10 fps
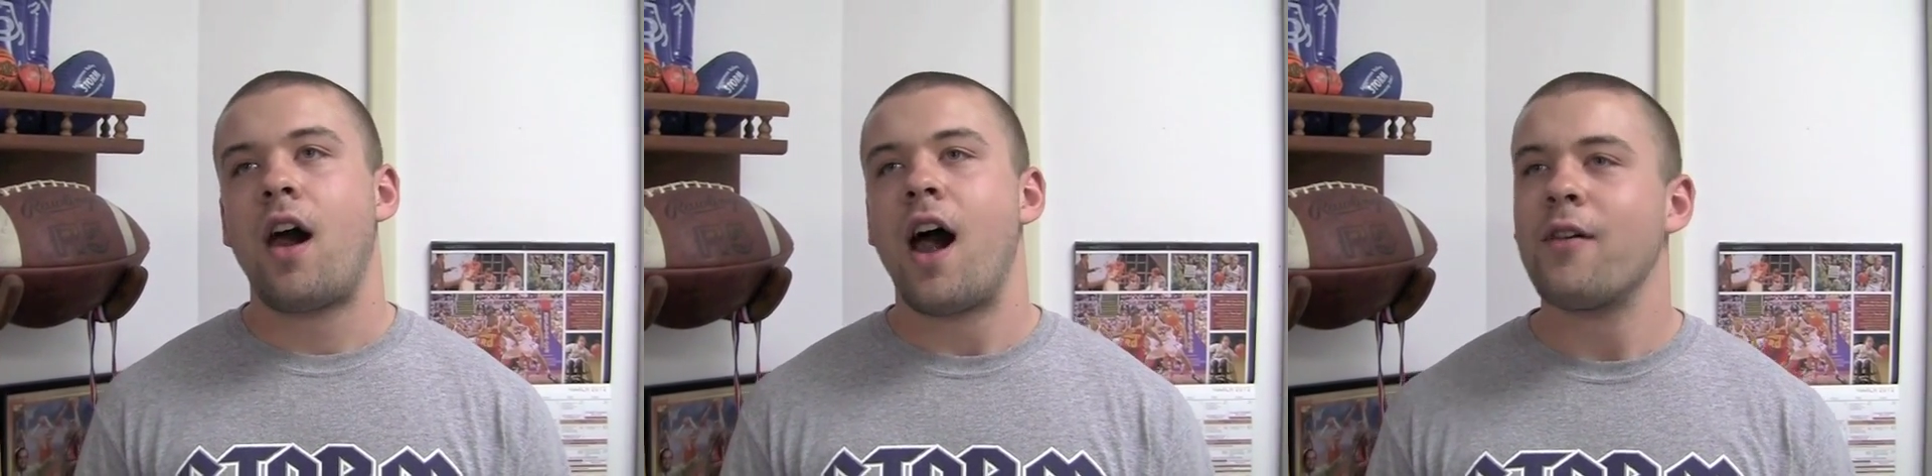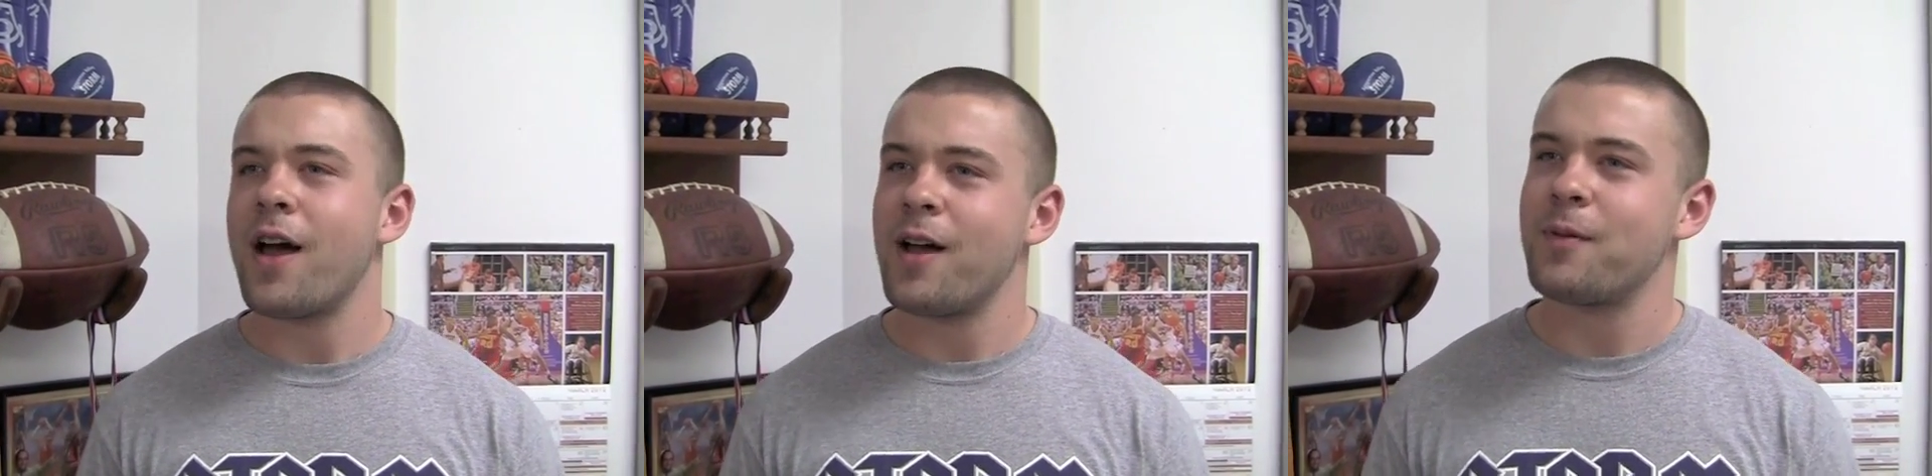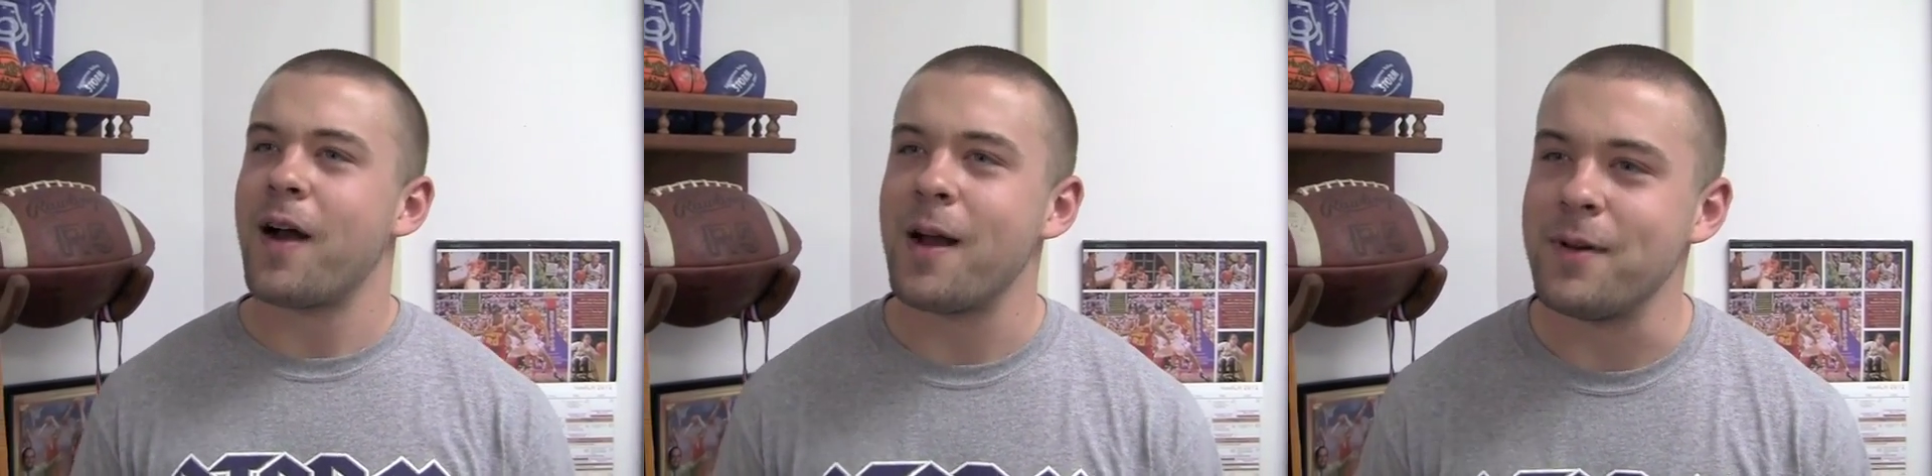I'd
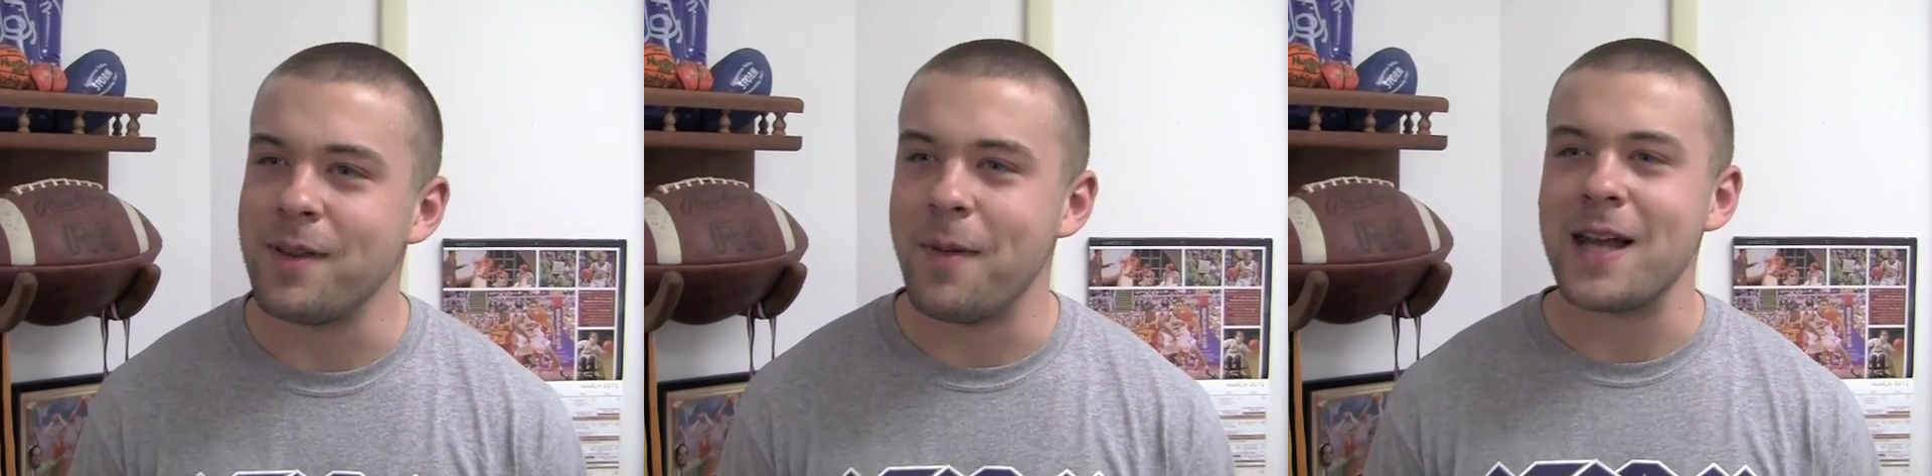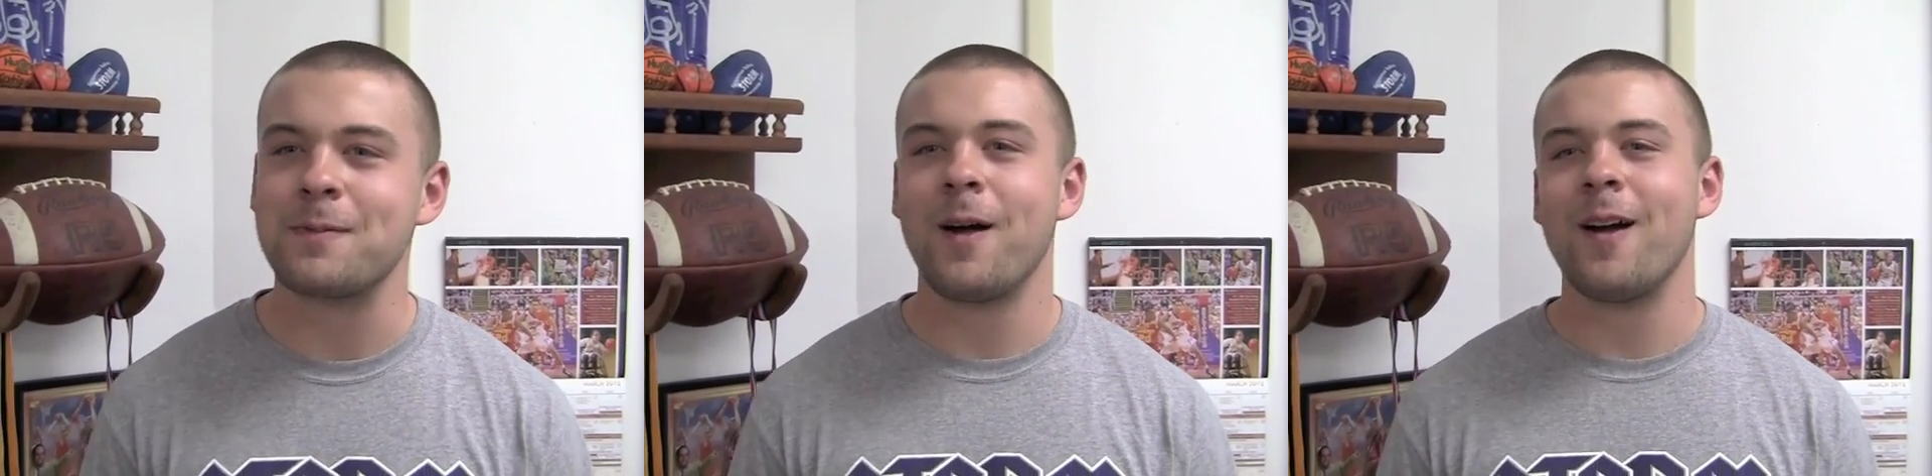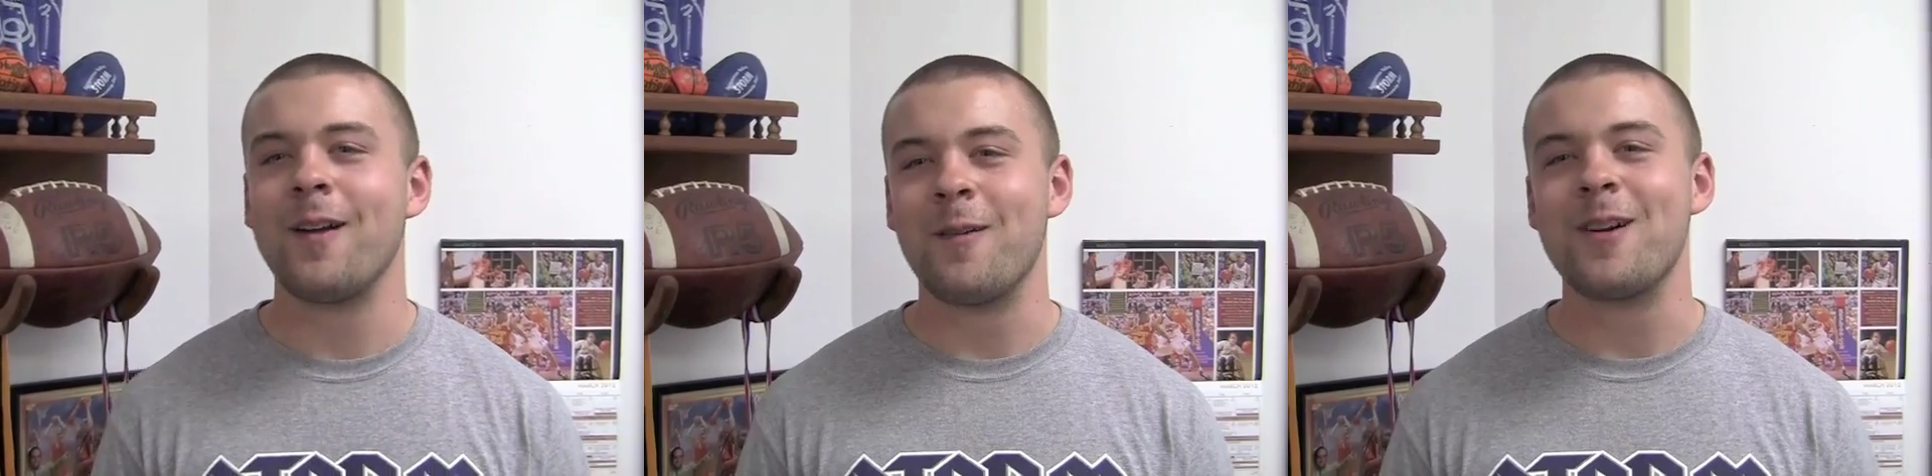rather probably be the best
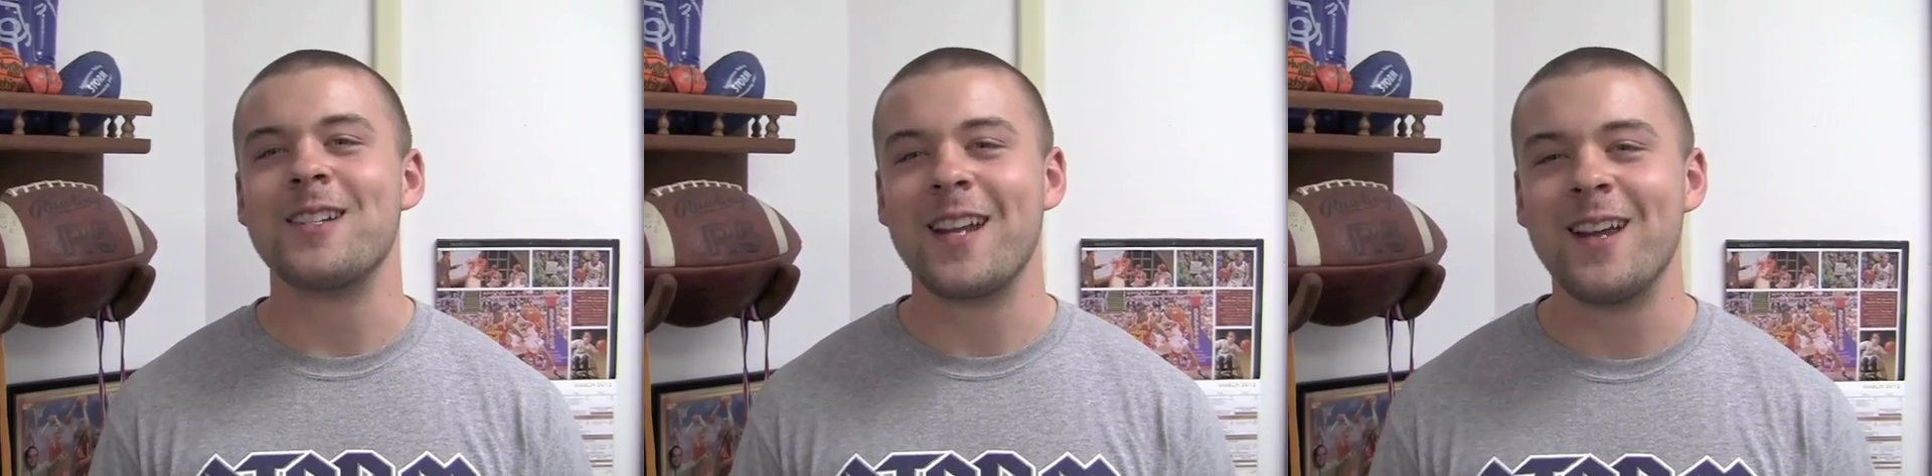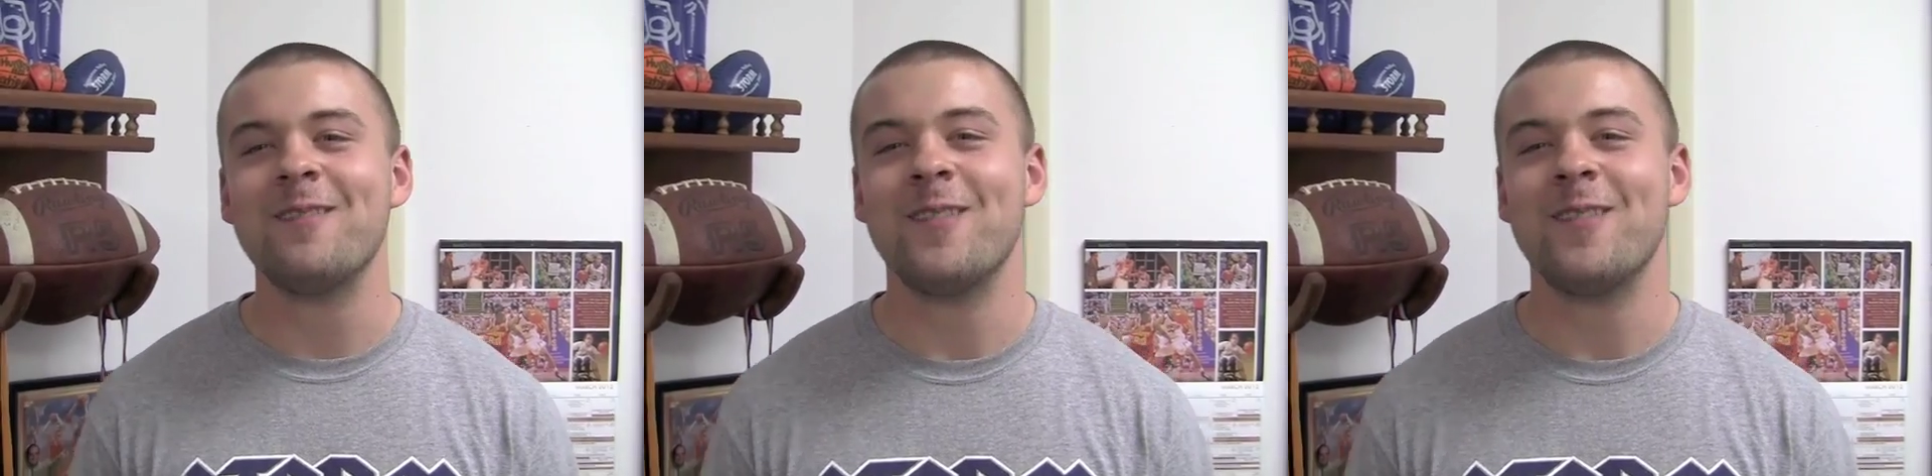player on the worst team.